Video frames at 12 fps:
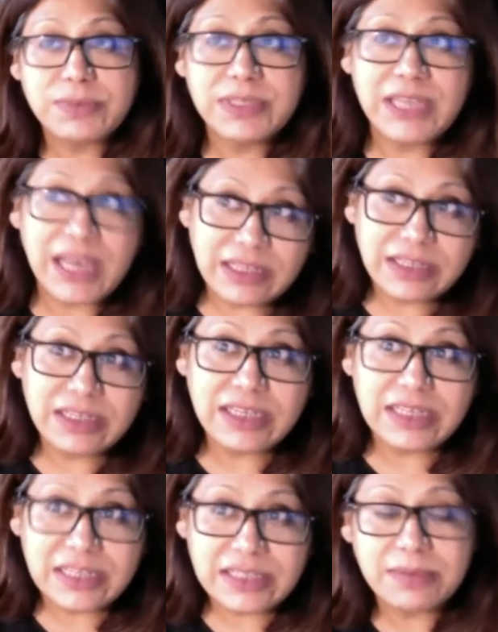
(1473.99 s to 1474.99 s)
The other
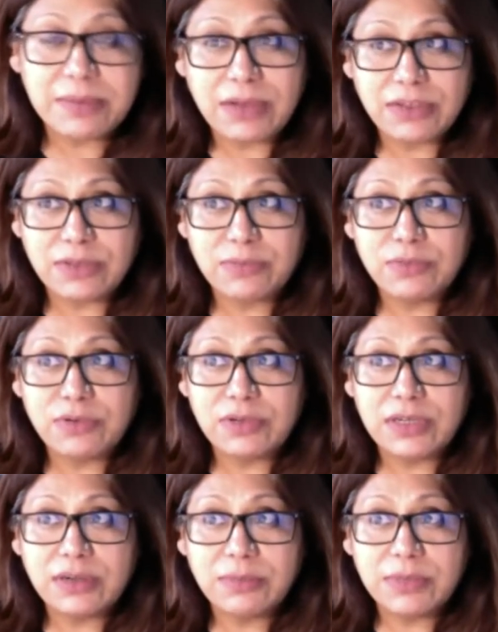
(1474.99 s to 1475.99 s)
is about a more
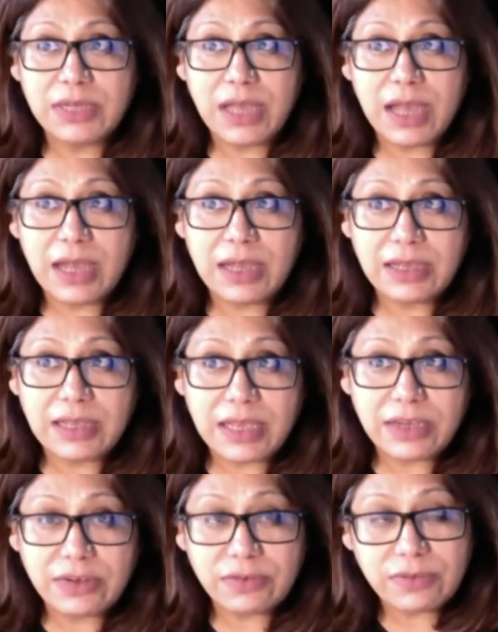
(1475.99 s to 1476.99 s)
urban
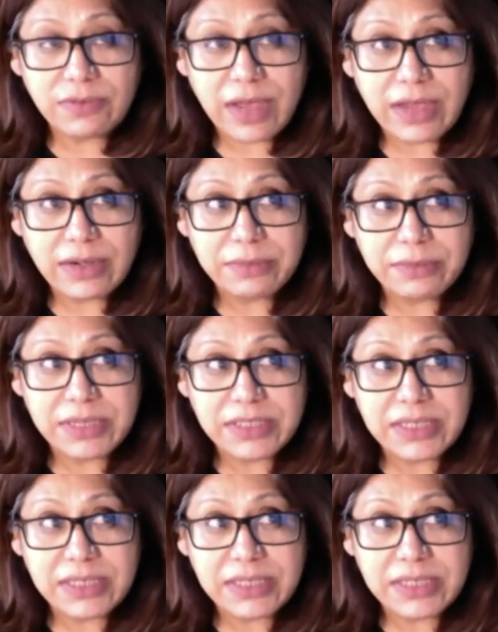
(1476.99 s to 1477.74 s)
kind of environment.